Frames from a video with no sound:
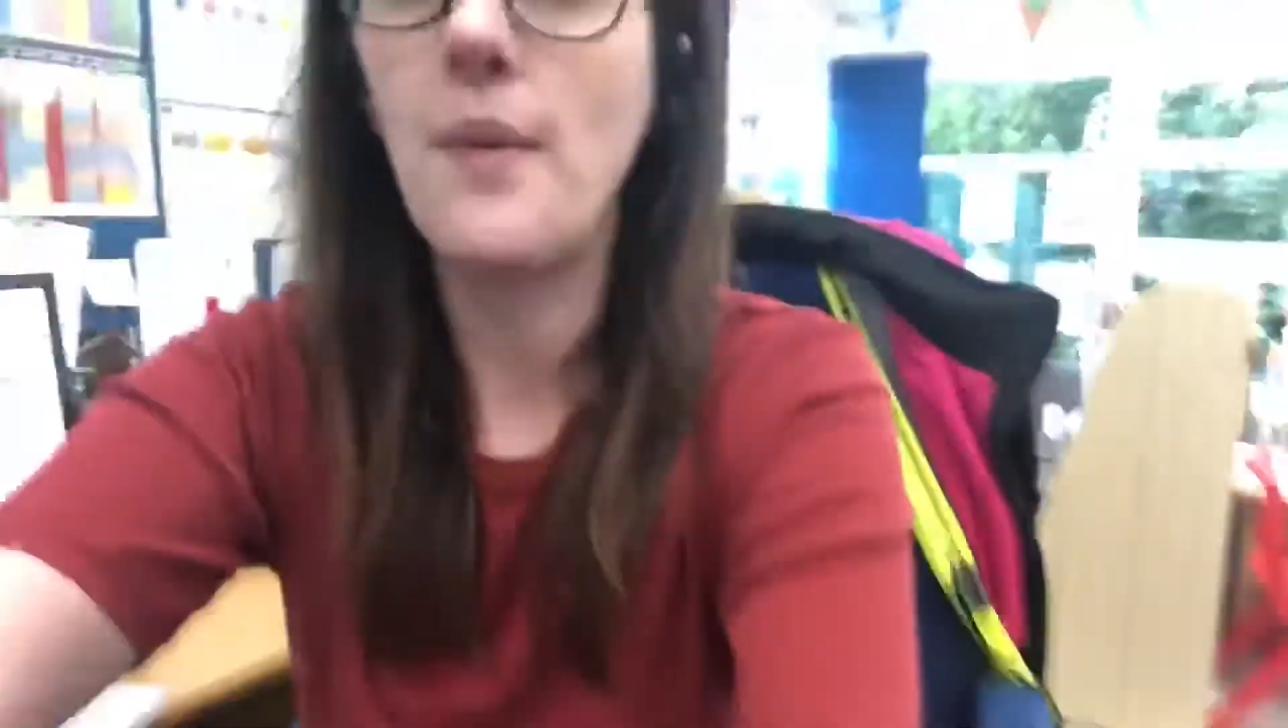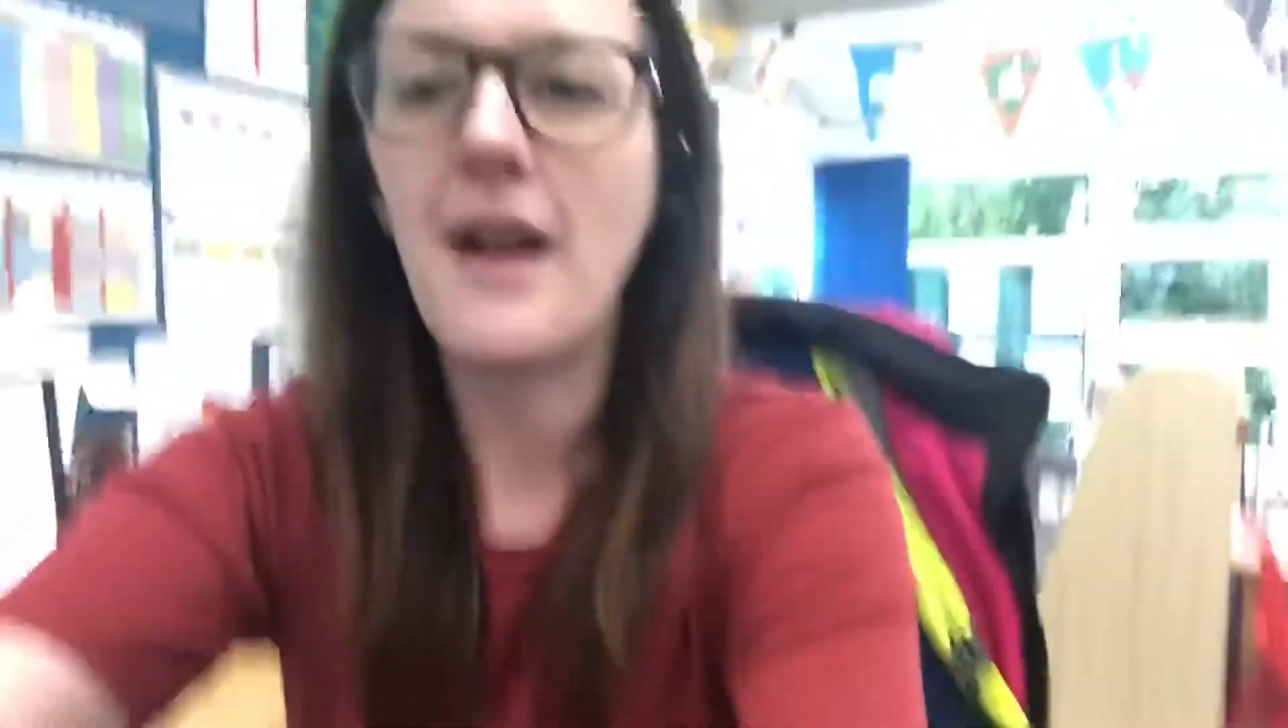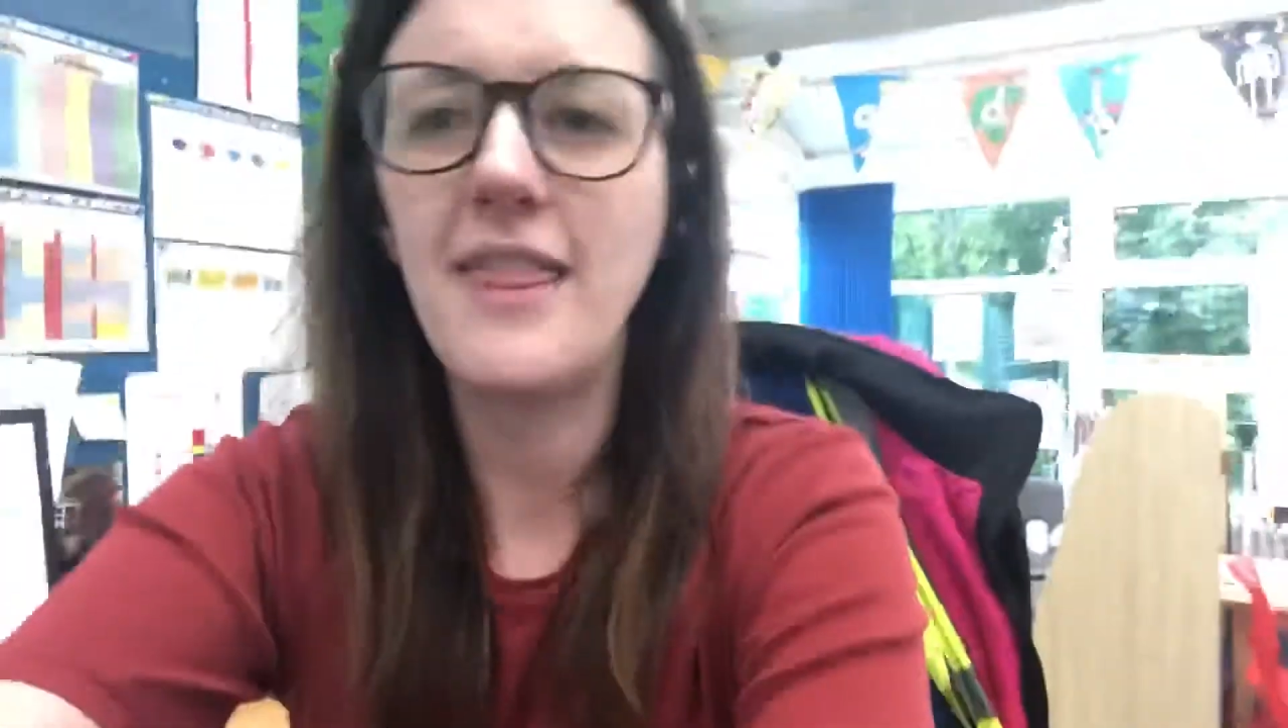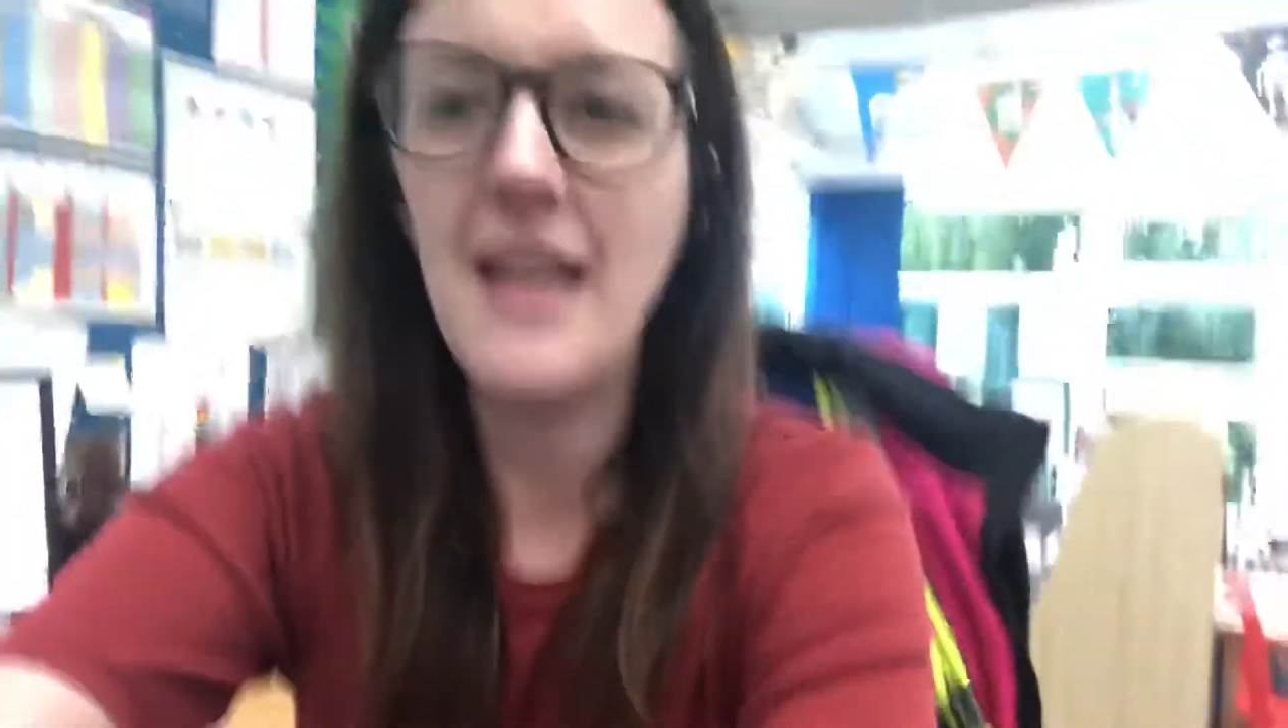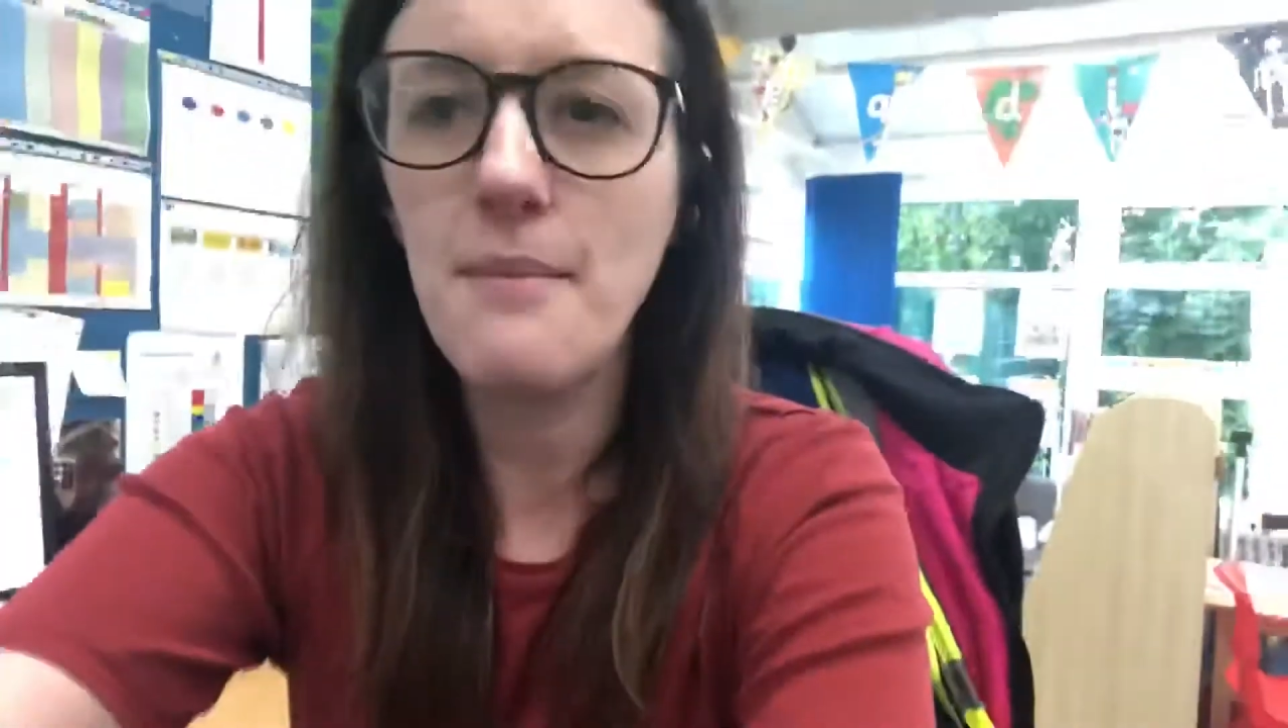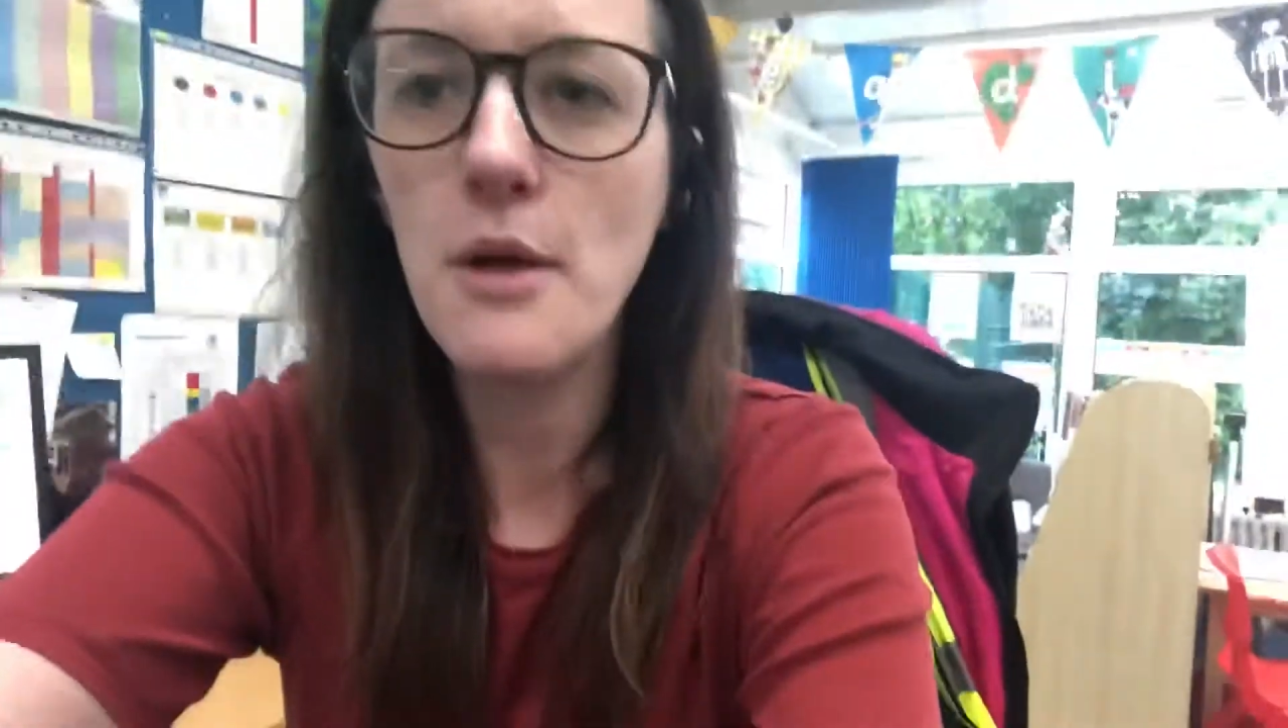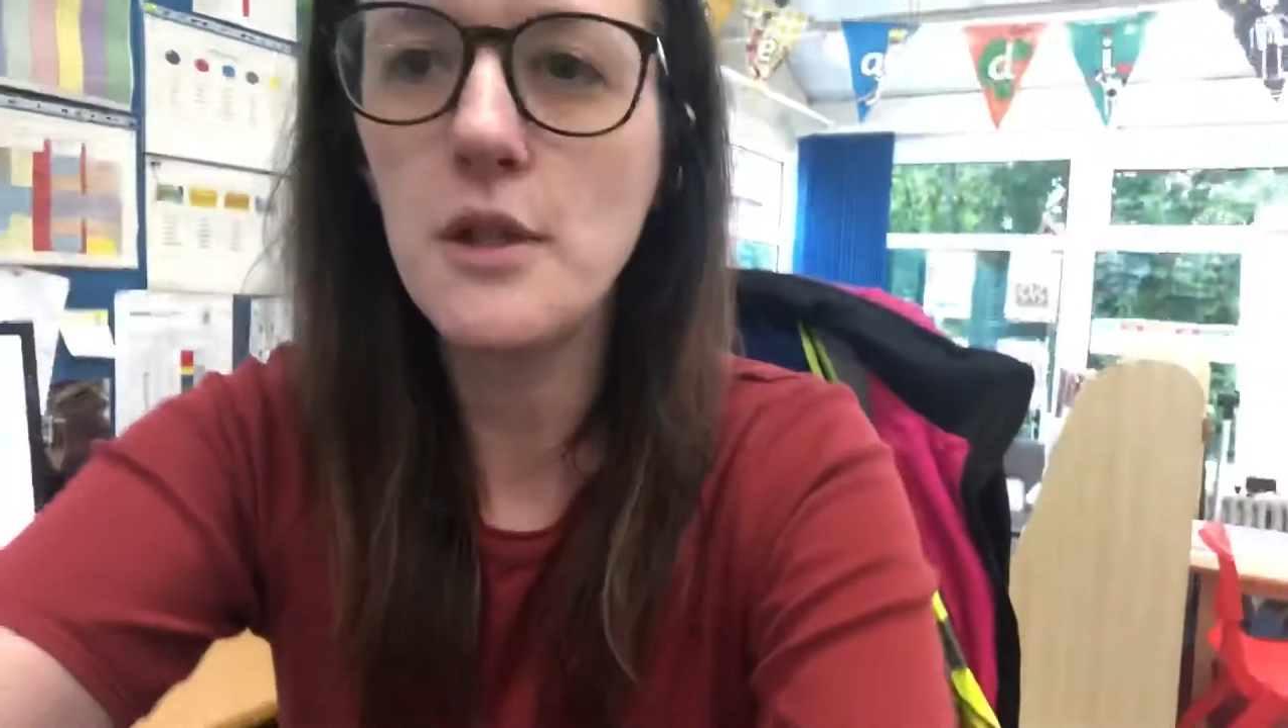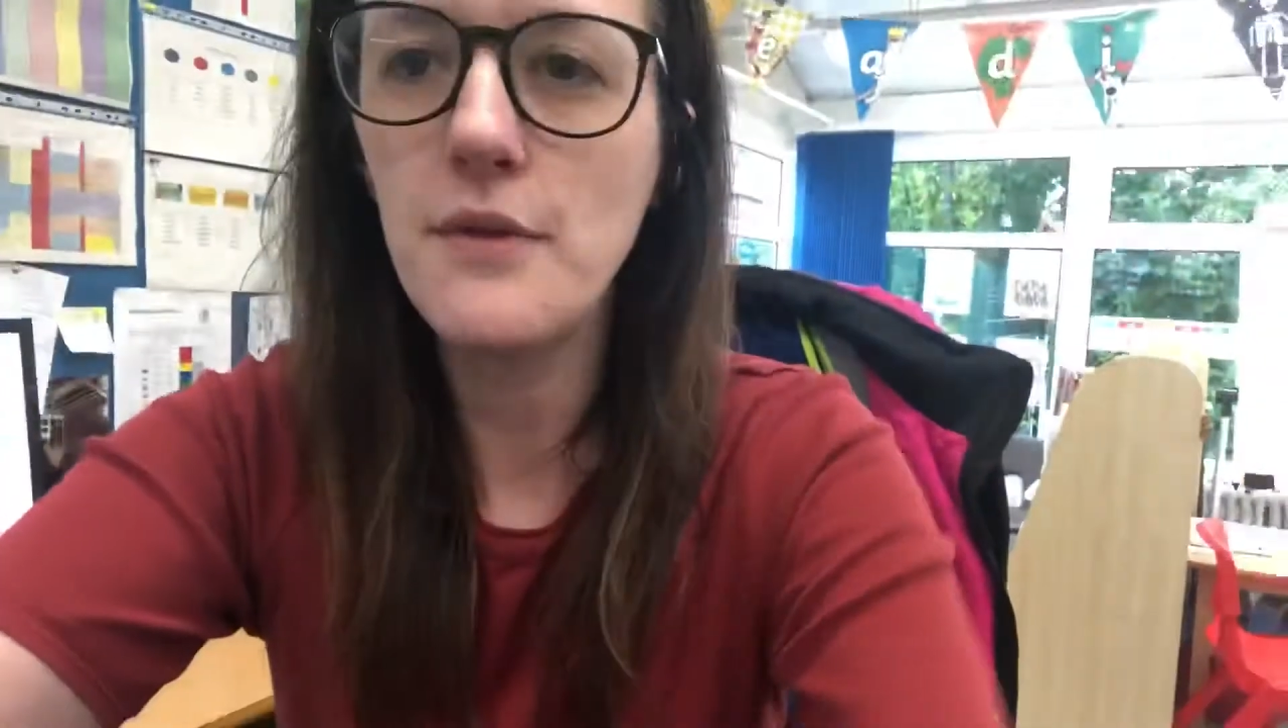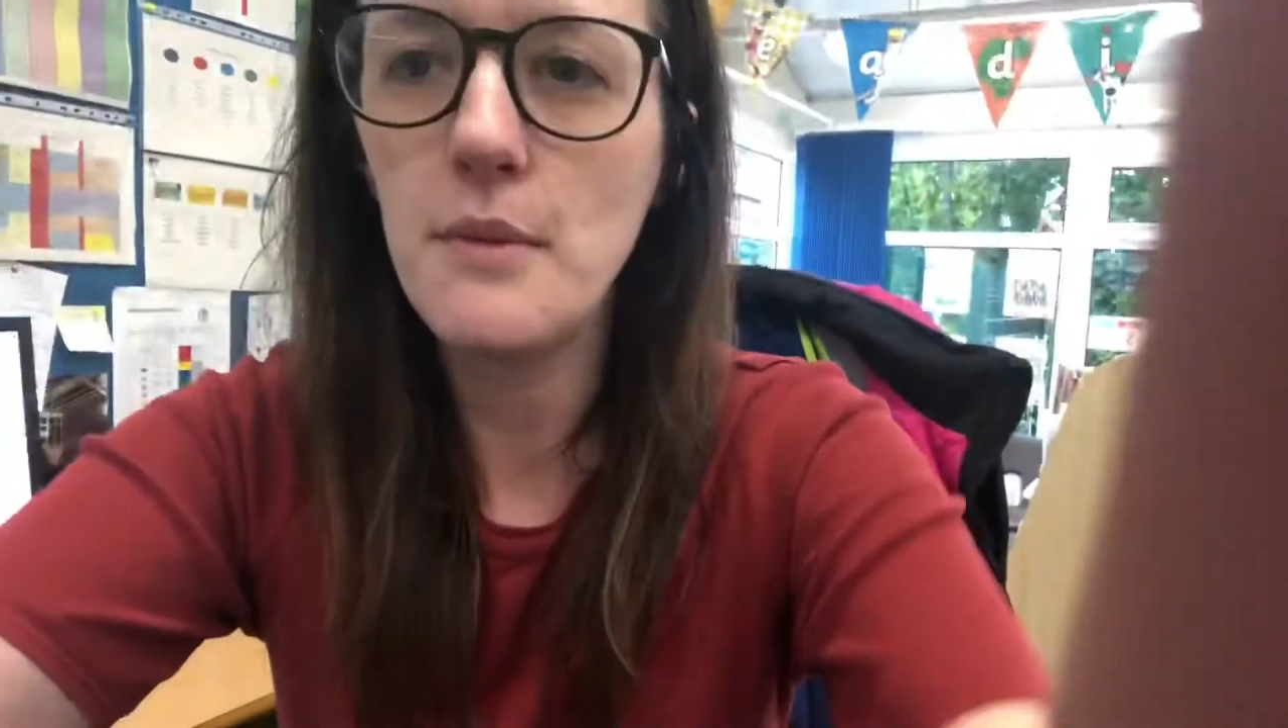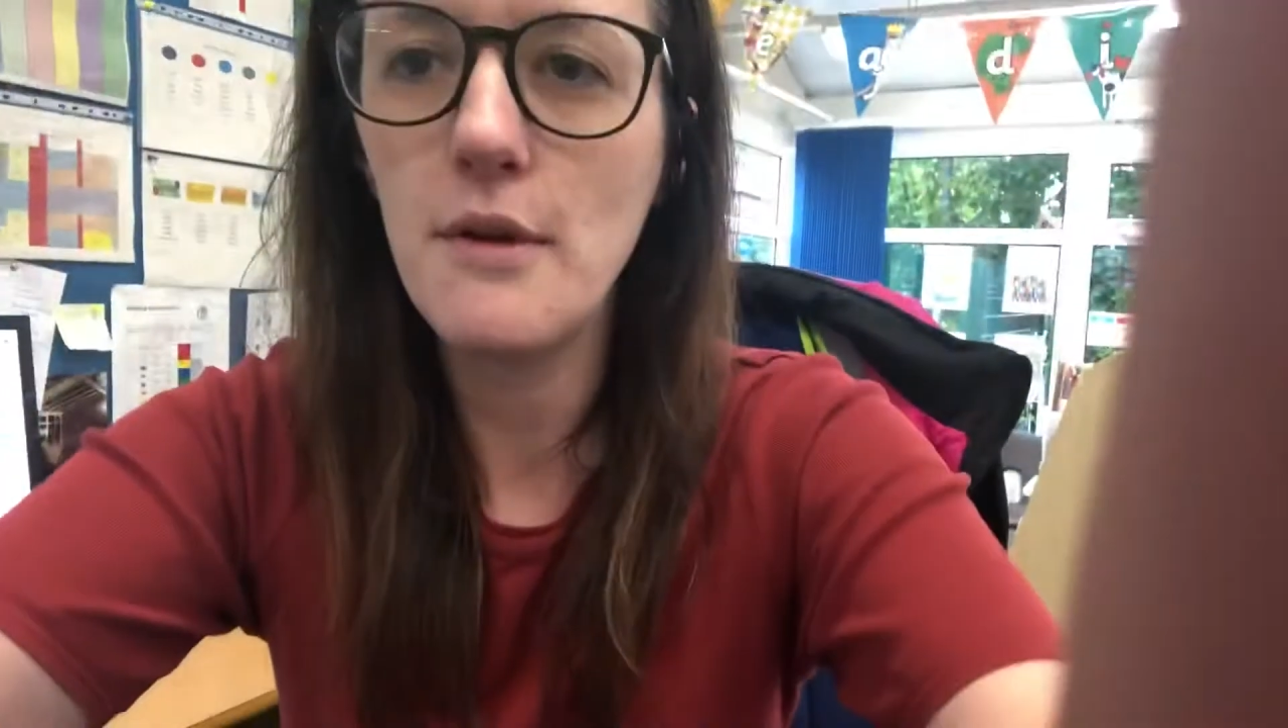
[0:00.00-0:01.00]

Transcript: think most of you